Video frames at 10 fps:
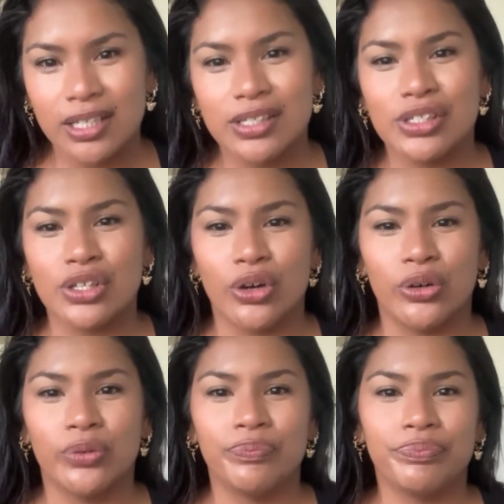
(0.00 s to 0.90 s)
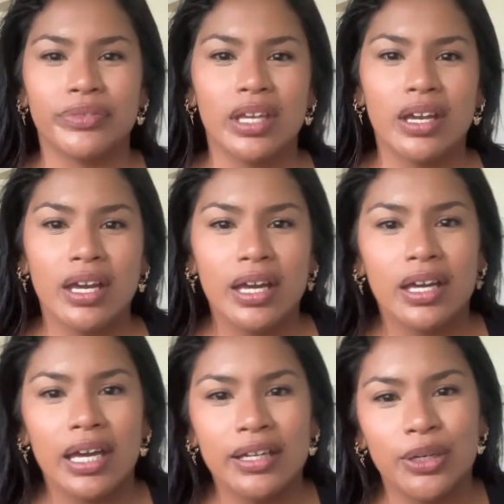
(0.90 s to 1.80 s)
So,
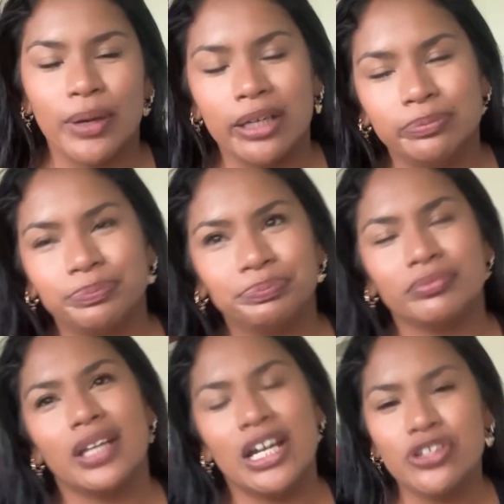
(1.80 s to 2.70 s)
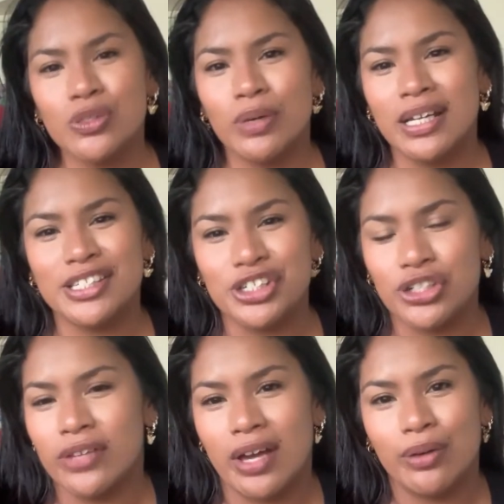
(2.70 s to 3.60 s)
anyway, I just wanted to
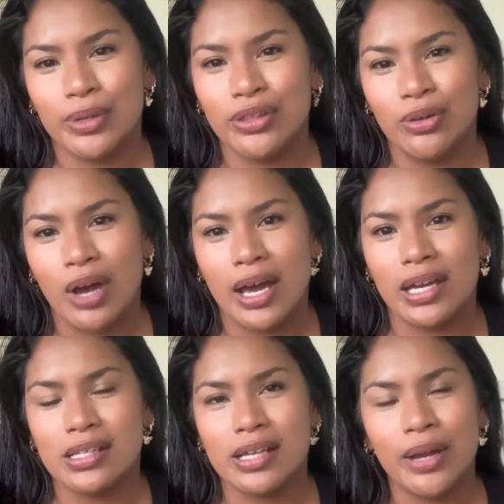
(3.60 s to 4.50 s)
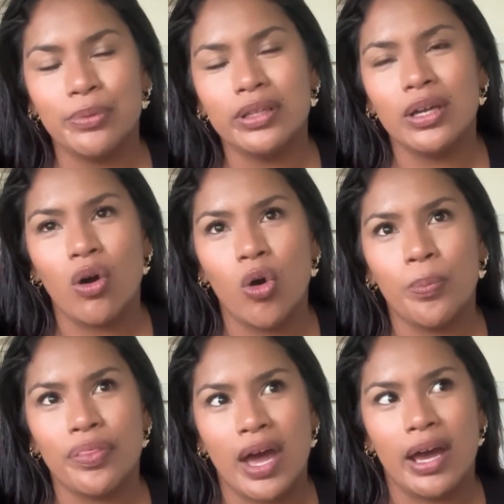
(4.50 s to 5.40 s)
share that with you guys. I really
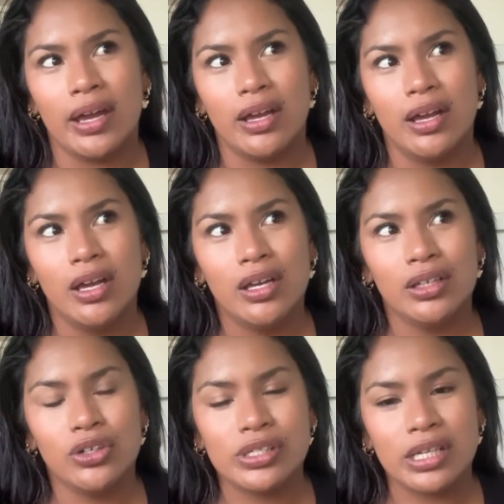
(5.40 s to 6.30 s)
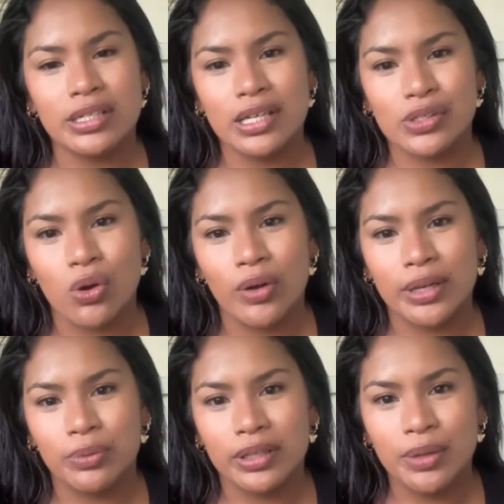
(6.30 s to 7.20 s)
hope that your Sunday is going
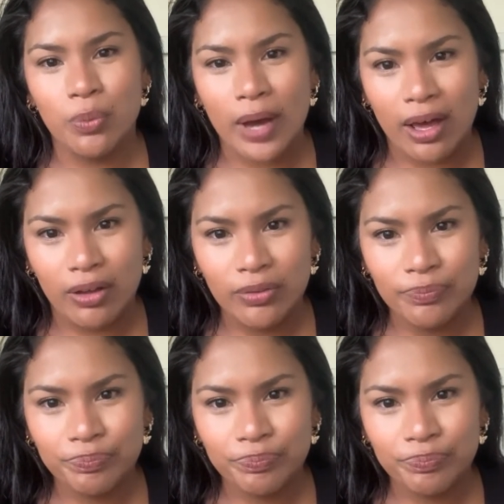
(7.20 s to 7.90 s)
really well.